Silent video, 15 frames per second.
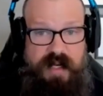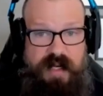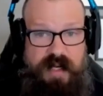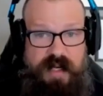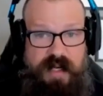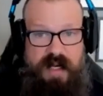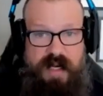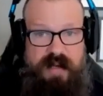to
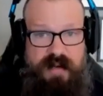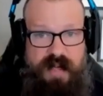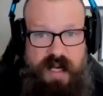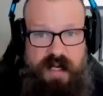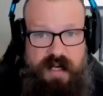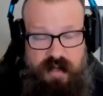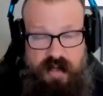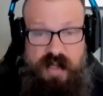take and
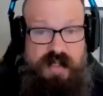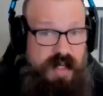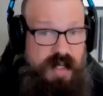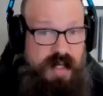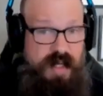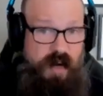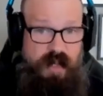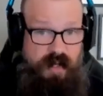intending to, because I
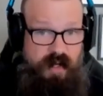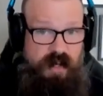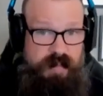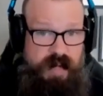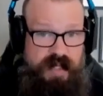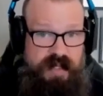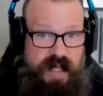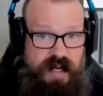want to learn
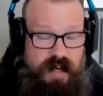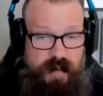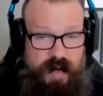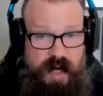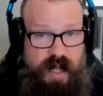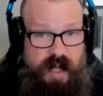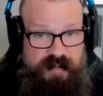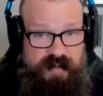about that and I
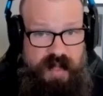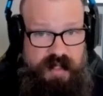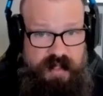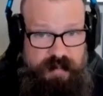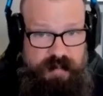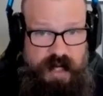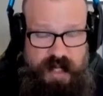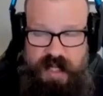want to offer that
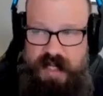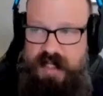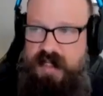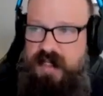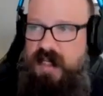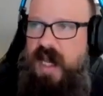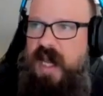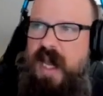to my
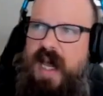clients.